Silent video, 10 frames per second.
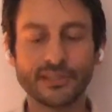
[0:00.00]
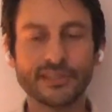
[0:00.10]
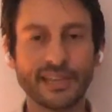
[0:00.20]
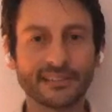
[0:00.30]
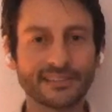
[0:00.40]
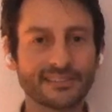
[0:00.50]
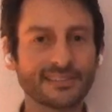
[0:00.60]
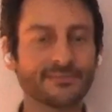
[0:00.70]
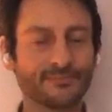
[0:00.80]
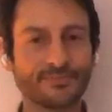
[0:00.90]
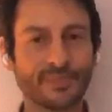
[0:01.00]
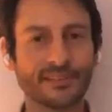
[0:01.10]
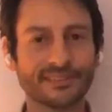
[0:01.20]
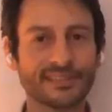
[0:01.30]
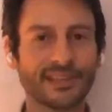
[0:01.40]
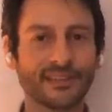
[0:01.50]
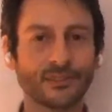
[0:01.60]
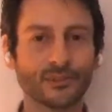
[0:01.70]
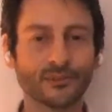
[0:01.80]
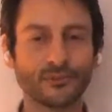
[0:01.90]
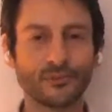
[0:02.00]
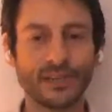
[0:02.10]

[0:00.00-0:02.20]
next stage of